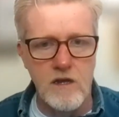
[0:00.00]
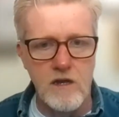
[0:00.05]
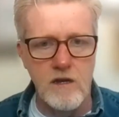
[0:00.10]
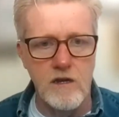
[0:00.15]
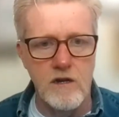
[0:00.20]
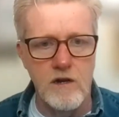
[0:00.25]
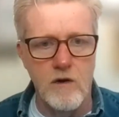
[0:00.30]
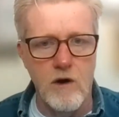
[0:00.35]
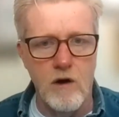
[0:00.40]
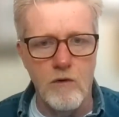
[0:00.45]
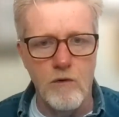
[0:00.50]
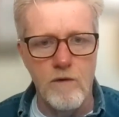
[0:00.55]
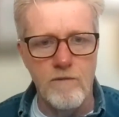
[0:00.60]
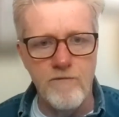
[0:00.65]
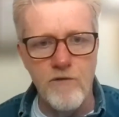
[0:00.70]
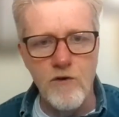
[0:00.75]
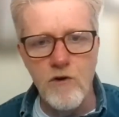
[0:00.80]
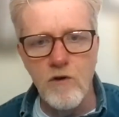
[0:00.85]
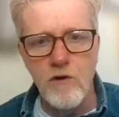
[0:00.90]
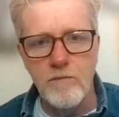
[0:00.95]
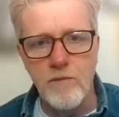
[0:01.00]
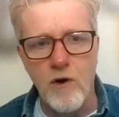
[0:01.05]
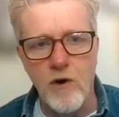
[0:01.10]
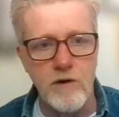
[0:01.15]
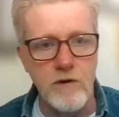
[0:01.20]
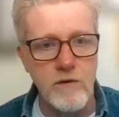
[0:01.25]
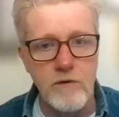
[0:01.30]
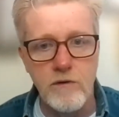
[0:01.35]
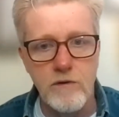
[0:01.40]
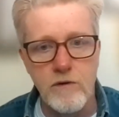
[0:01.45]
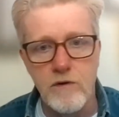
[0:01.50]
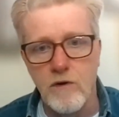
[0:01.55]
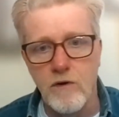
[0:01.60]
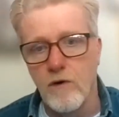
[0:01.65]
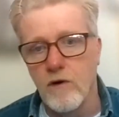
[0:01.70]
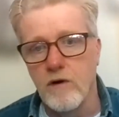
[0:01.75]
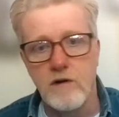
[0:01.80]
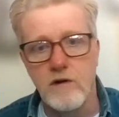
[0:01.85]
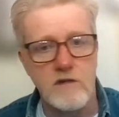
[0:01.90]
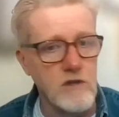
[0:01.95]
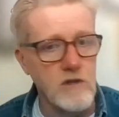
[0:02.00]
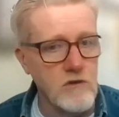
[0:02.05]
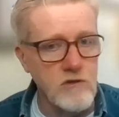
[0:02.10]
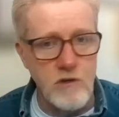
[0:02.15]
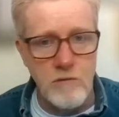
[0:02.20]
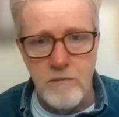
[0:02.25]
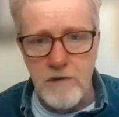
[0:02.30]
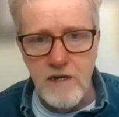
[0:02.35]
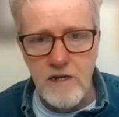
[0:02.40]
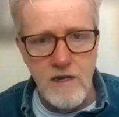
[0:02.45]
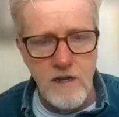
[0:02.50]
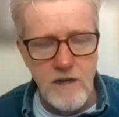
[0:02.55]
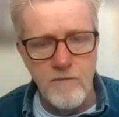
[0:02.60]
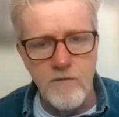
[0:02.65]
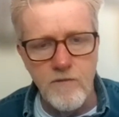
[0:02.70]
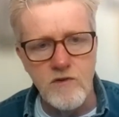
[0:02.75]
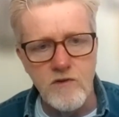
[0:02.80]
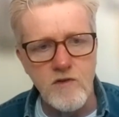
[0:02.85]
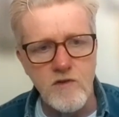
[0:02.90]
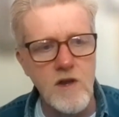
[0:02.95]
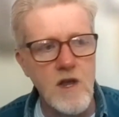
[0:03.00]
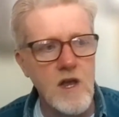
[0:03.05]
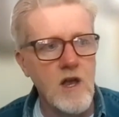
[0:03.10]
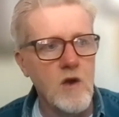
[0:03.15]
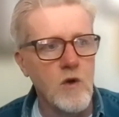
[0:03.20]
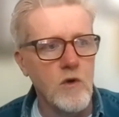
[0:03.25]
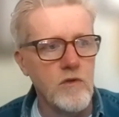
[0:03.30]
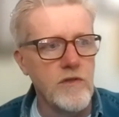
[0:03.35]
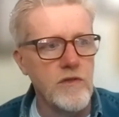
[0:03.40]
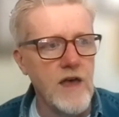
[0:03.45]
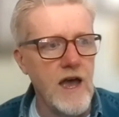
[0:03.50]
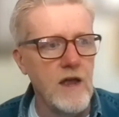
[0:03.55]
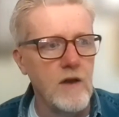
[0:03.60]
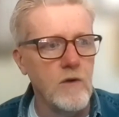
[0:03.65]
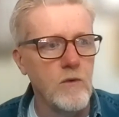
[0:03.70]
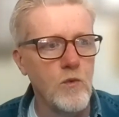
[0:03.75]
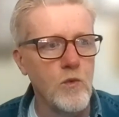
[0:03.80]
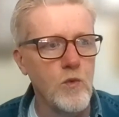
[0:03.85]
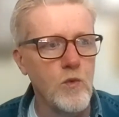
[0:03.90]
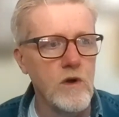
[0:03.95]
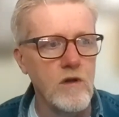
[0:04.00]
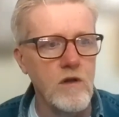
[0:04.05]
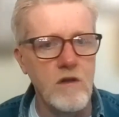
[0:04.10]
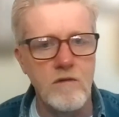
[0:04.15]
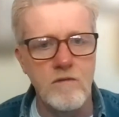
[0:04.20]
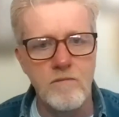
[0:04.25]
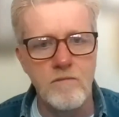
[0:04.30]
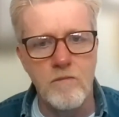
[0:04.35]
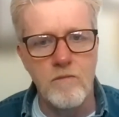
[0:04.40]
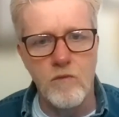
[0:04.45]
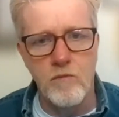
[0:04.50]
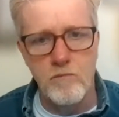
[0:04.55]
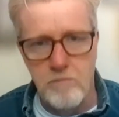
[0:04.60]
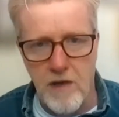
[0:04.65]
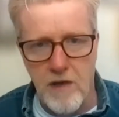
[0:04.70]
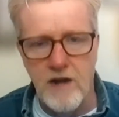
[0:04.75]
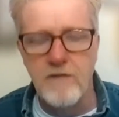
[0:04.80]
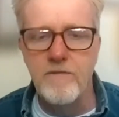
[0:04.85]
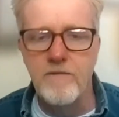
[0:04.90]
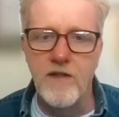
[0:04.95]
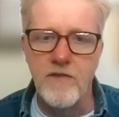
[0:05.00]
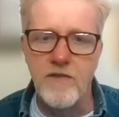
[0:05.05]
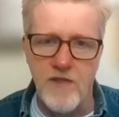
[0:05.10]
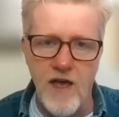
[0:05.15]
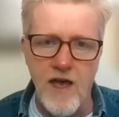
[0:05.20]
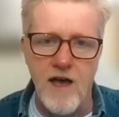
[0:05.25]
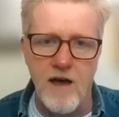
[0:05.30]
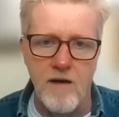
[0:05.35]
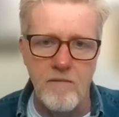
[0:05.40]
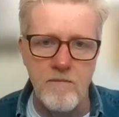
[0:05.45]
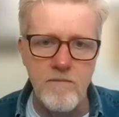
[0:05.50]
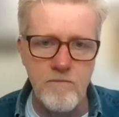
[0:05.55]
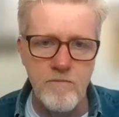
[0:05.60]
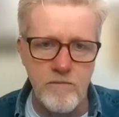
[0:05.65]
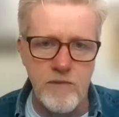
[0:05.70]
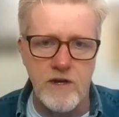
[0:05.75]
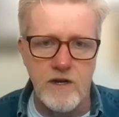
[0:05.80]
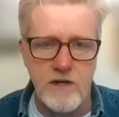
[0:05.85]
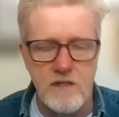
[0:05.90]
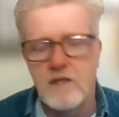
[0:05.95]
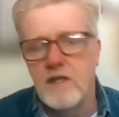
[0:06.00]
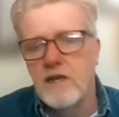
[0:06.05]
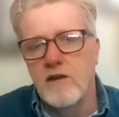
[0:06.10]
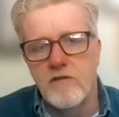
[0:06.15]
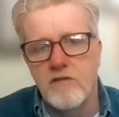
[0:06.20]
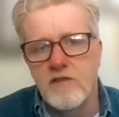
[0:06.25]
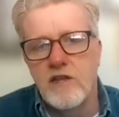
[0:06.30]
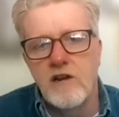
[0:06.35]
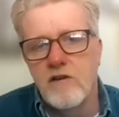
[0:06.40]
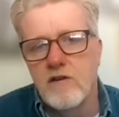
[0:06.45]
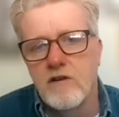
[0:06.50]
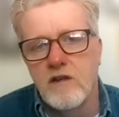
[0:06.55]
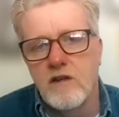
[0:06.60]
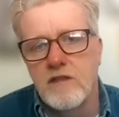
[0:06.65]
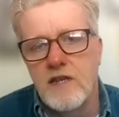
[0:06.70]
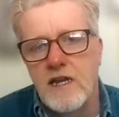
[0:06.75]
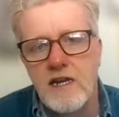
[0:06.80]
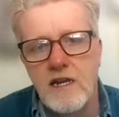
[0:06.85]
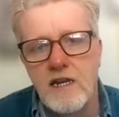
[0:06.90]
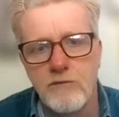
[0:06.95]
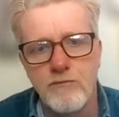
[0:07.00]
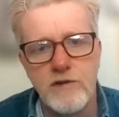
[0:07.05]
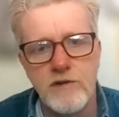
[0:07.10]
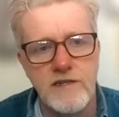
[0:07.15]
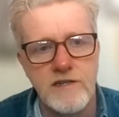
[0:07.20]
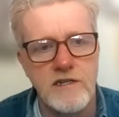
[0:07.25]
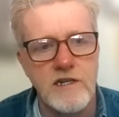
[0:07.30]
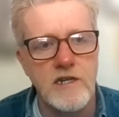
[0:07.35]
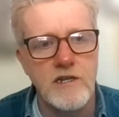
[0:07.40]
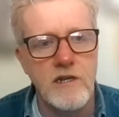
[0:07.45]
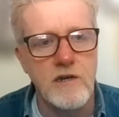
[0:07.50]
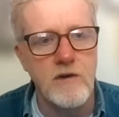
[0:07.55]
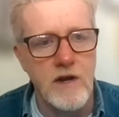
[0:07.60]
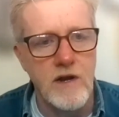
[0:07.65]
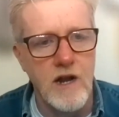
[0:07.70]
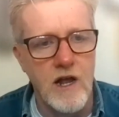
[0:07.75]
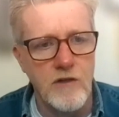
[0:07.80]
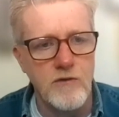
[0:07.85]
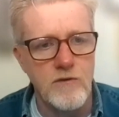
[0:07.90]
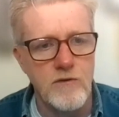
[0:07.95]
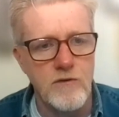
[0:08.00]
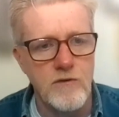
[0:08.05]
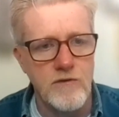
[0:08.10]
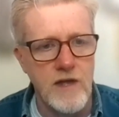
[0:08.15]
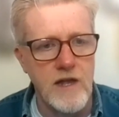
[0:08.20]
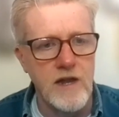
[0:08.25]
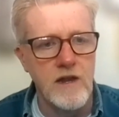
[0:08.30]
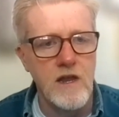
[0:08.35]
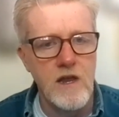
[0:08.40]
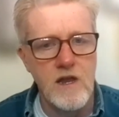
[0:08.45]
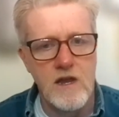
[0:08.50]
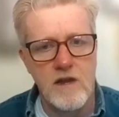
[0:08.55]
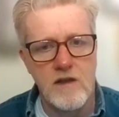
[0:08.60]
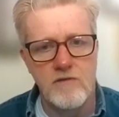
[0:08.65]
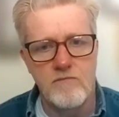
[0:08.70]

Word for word: you know a referral partner or a social media influencer that will benefit them because they're, they're they need a reason to do it other than